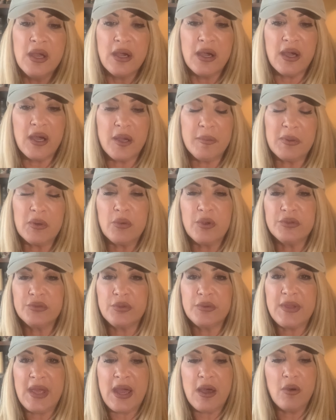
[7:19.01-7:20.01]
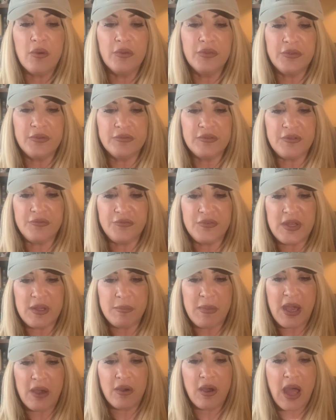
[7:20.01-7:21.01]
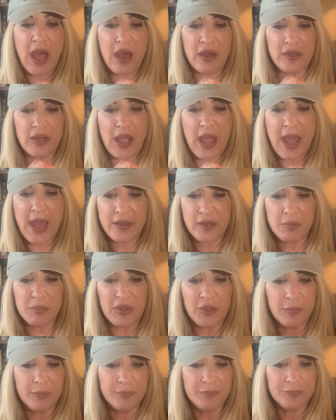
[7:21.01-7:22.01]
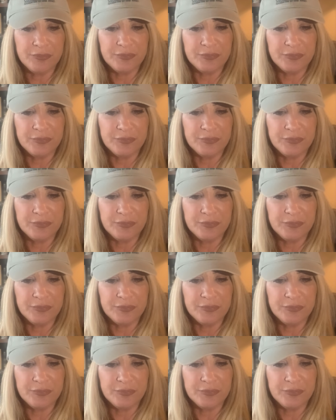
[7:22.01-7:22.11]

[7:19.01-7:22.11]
and also the health of the female animal.